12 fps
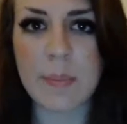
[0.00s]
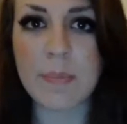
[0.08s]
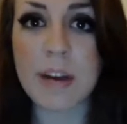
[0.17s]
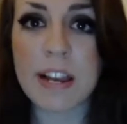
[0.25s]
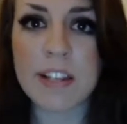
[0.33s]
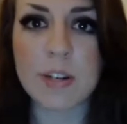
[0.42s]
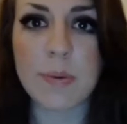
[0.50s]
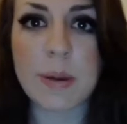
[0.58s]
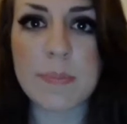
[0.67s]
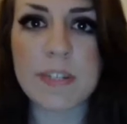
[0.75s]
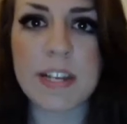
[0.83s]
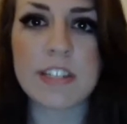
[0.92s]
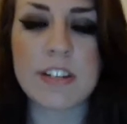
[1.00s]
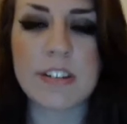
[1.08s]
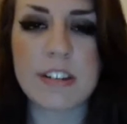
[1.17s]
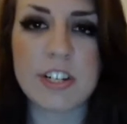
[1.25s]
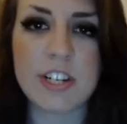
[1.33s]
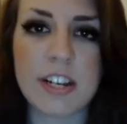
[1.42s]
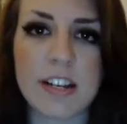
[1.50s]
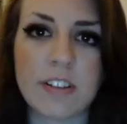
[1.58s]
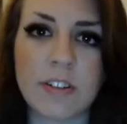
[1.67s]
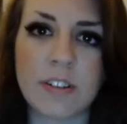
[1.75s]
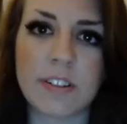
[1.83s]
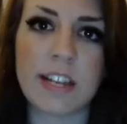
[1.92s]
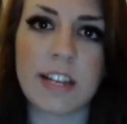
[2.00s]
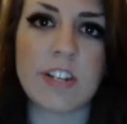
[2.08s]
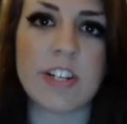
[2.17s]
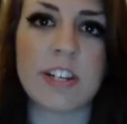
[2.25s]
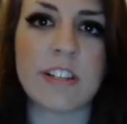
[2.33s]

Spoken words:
brands or websites, you need to check out Loyal K&G.